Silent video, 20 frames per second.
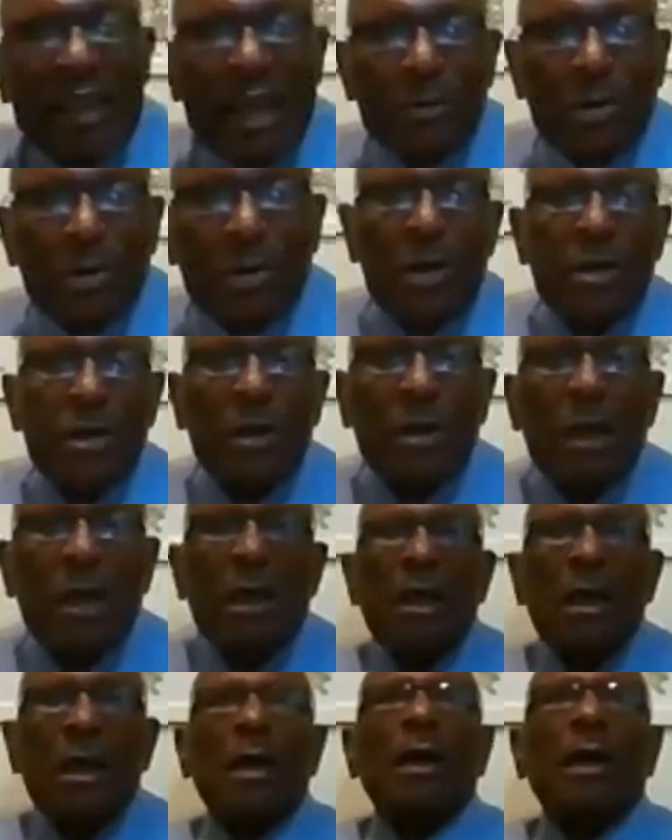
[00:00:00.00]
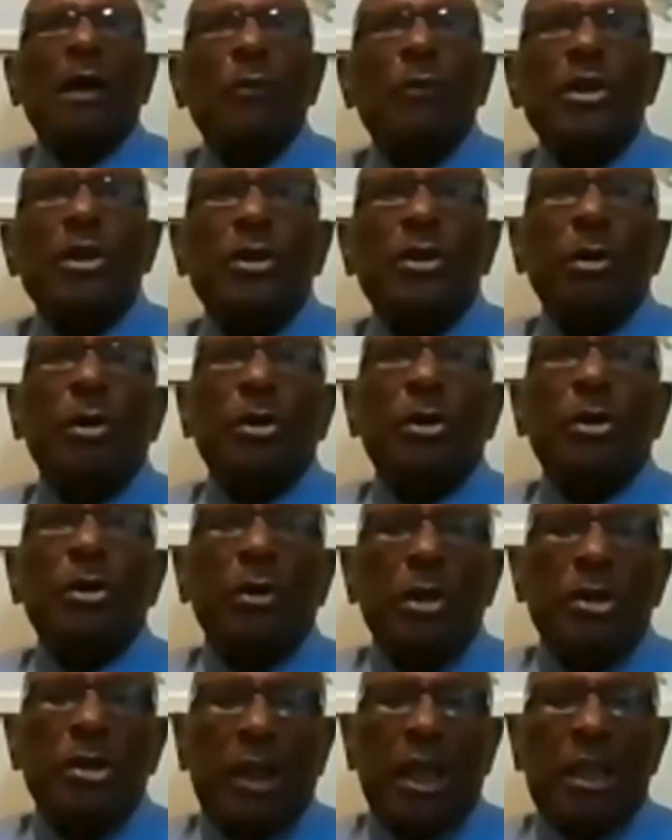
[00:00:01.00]
this time show us or
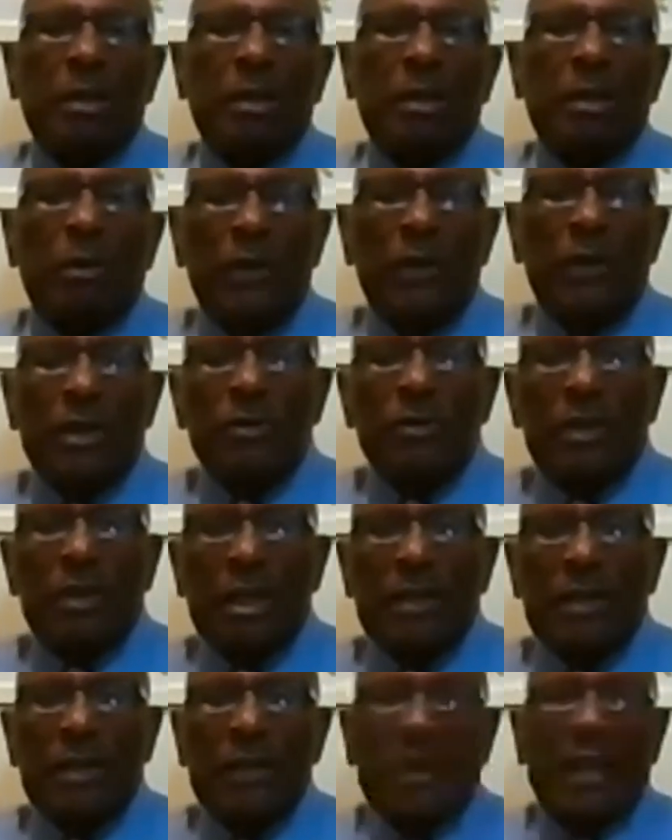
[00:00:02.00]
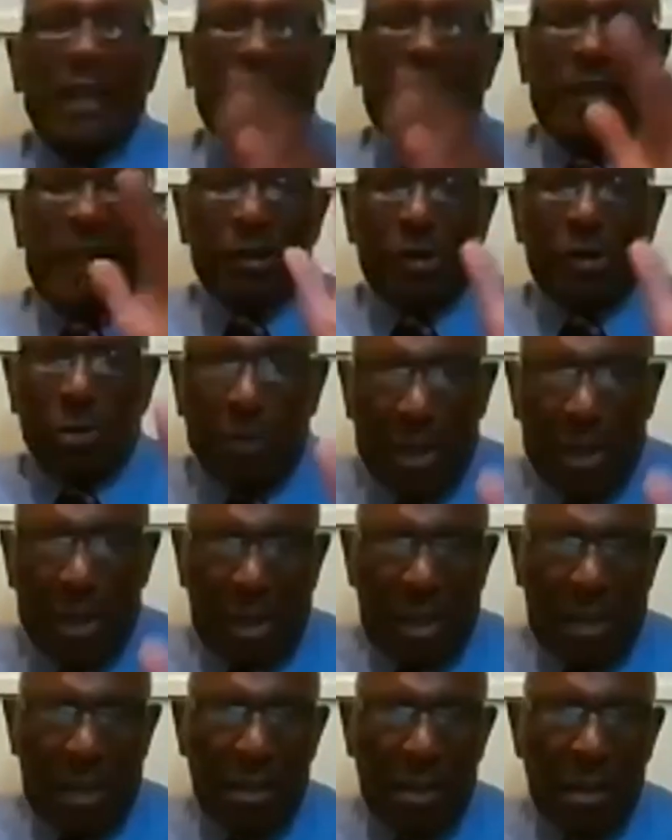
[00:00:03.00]
restore to us the kingdom of Israel? Jesus said, That's
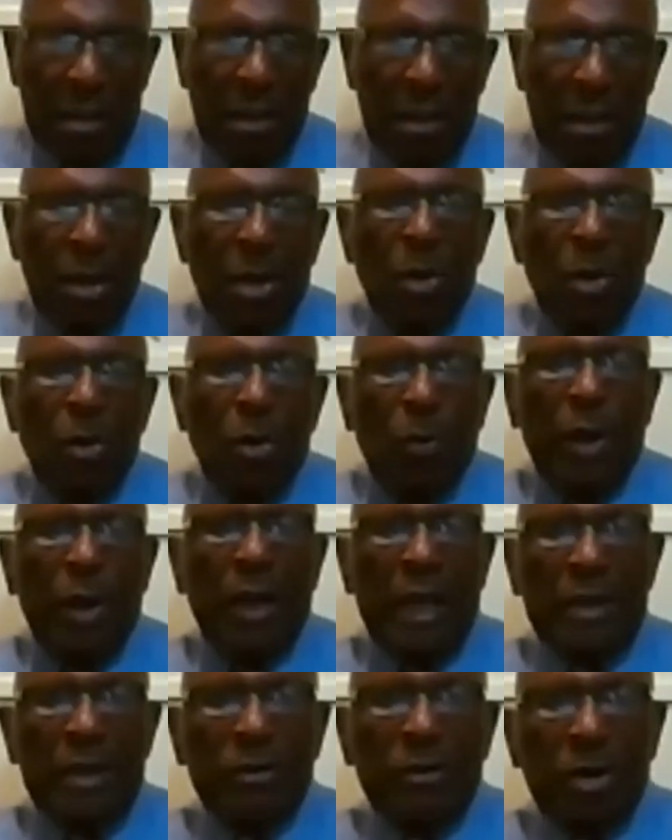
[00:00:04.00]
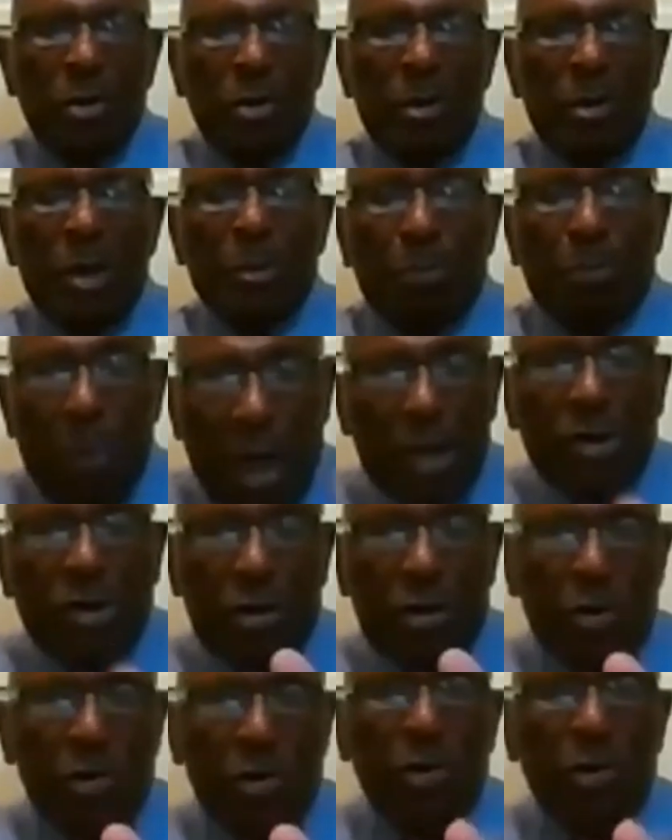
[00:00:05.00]
not your business when that's going to be,
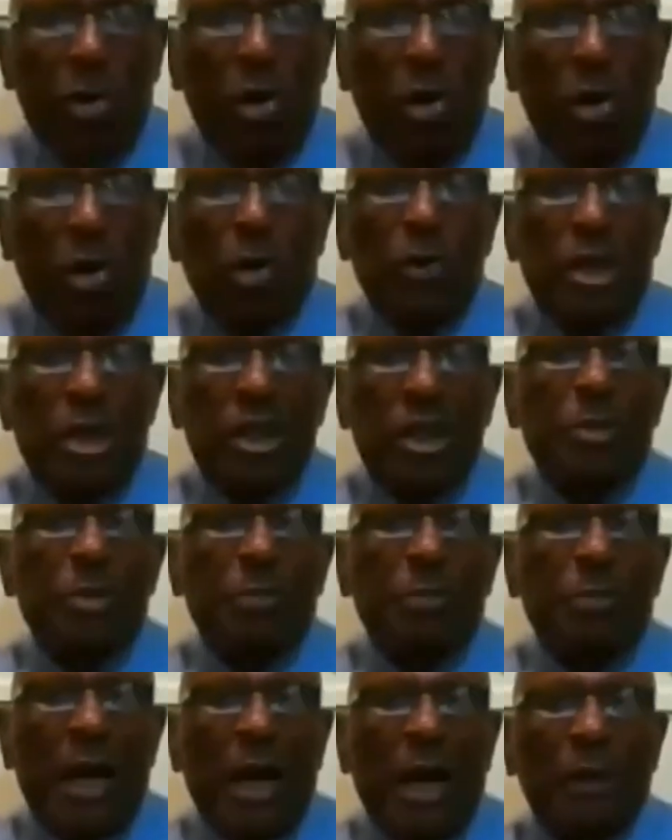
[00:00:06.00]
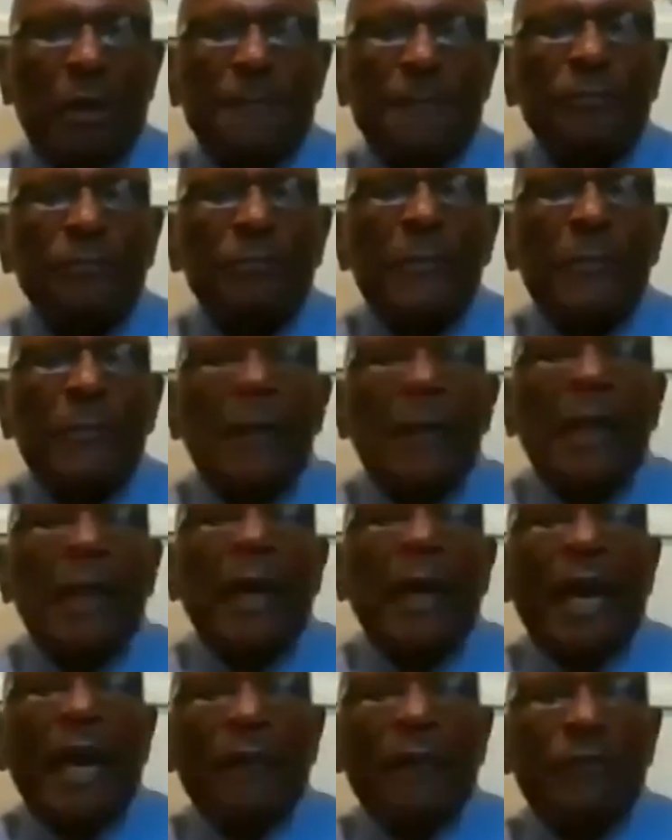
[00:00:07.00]
but you're going to receive power.
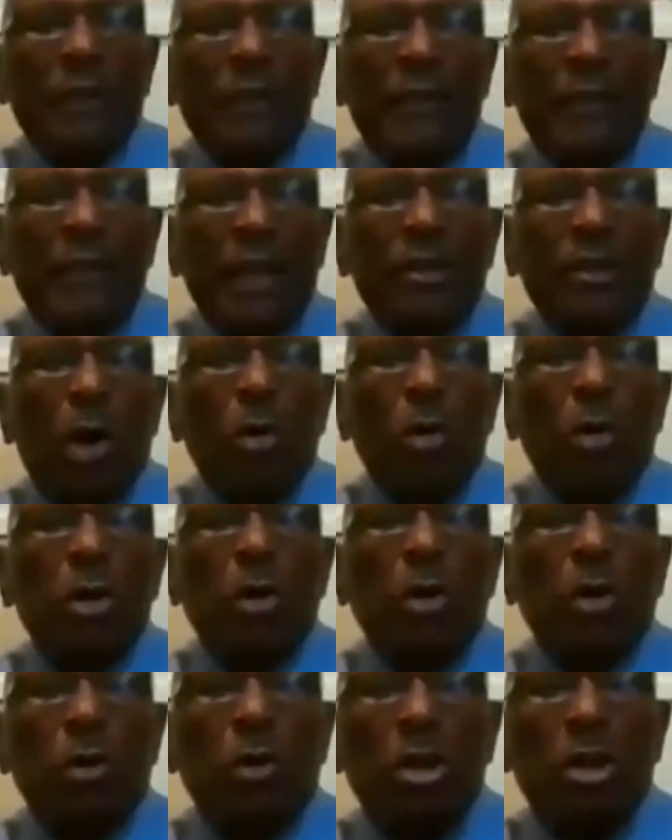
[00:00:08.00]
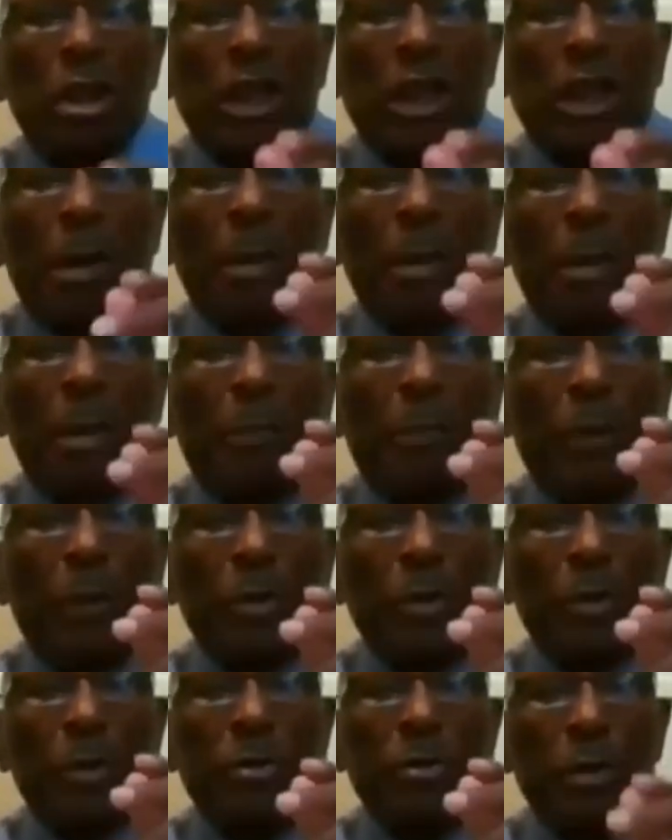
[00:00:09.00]
After that, the Holy Ghost will come
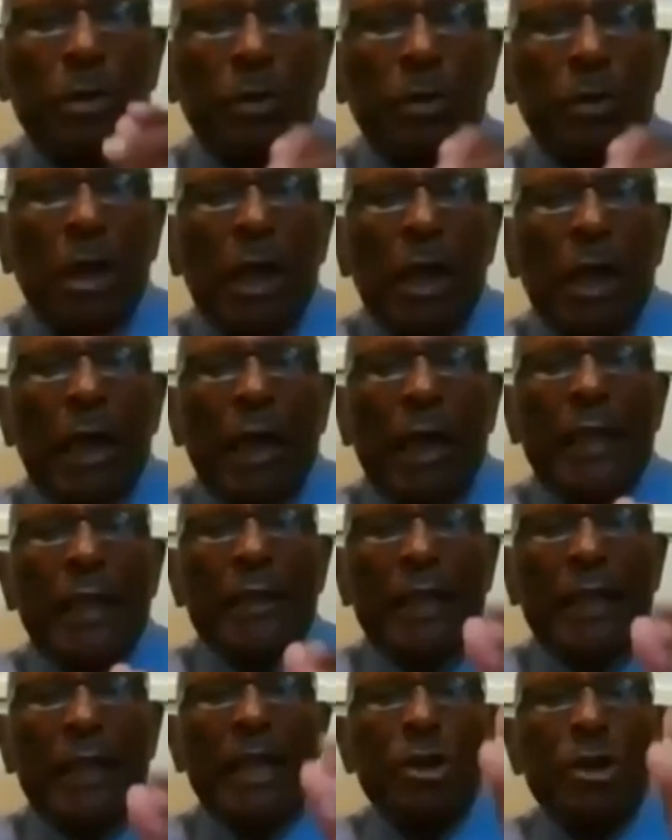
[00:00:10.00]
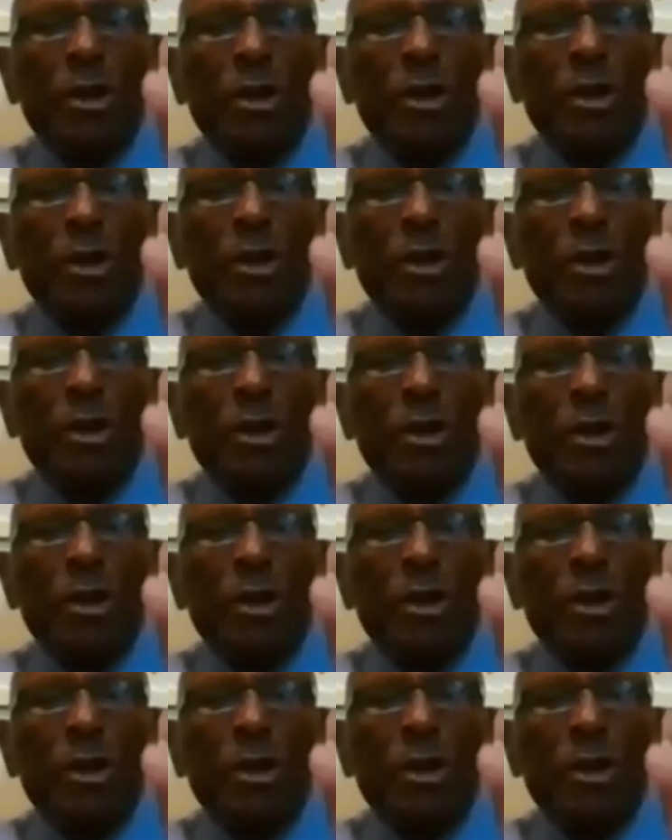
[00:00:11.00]
upon you, and then you shall
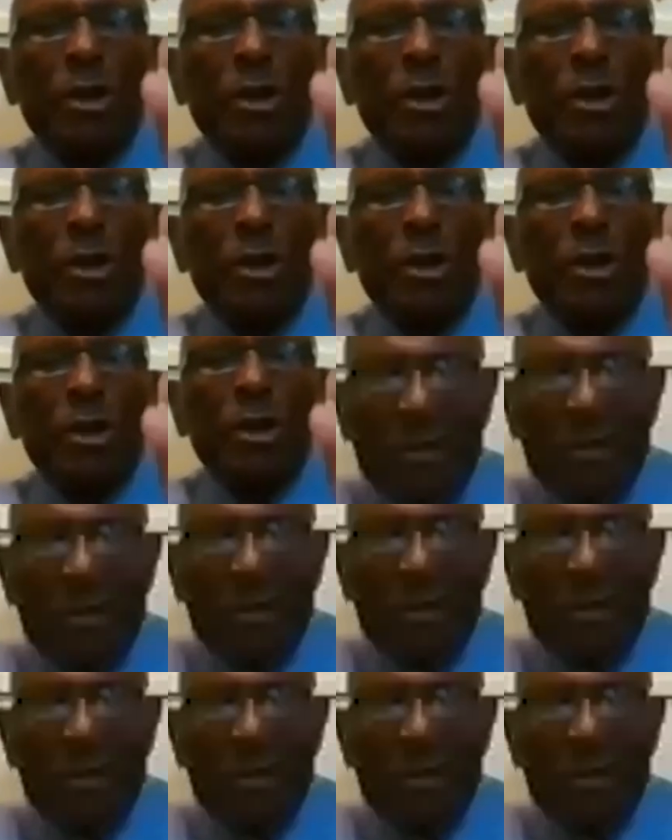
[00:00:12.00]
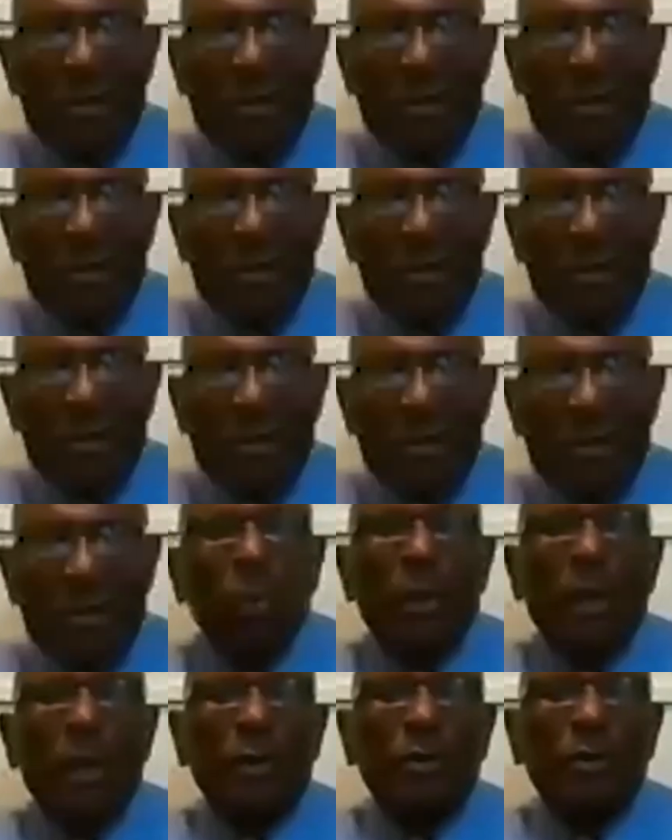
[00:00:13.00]
be my witnesses. And
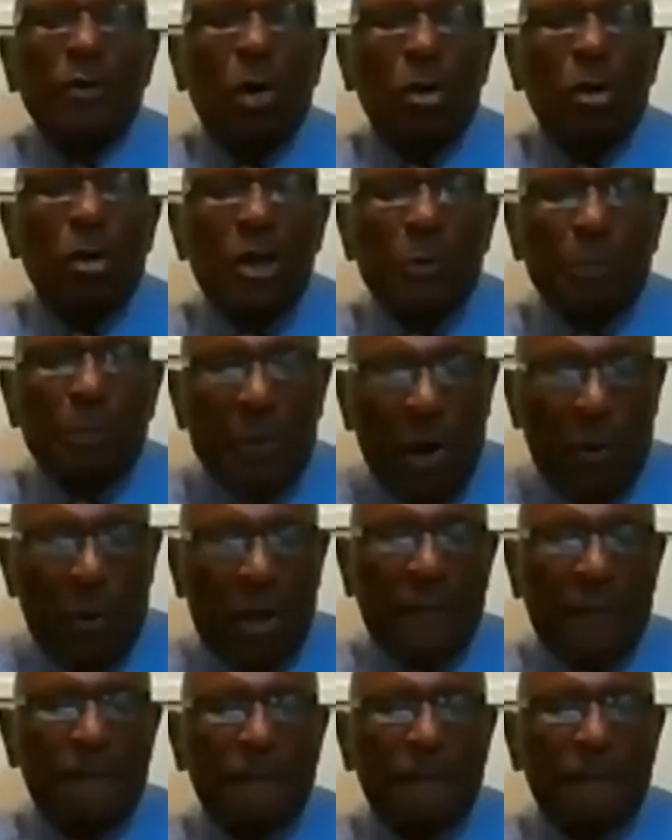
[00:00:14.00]
without, without the Holy